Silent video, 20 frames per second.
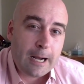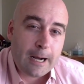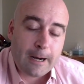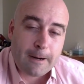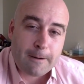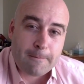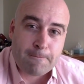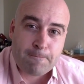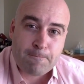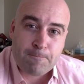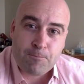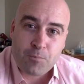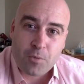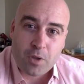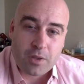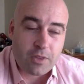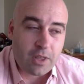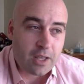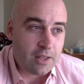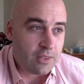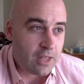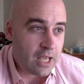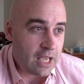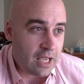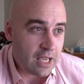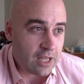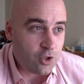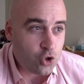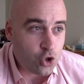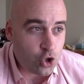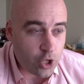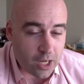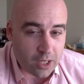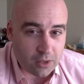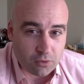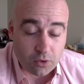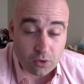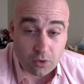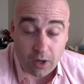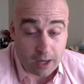They in
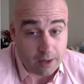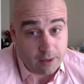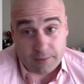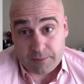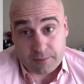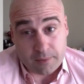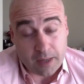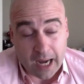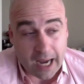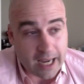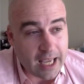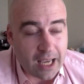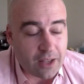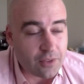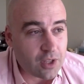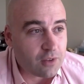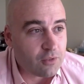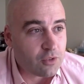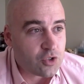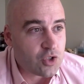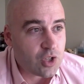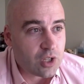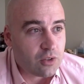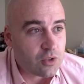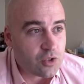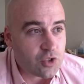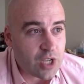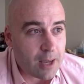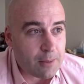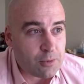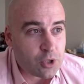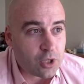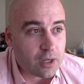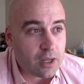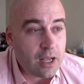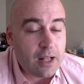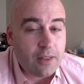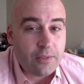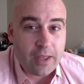general, I can't think of a single exception.